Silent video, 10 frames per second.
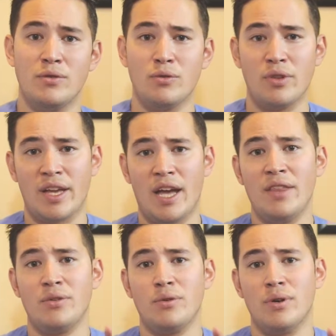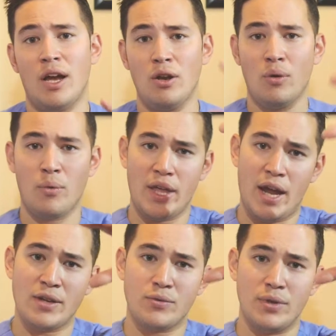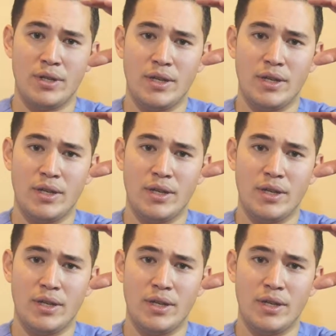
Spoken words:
through the catheter along with the x-ray,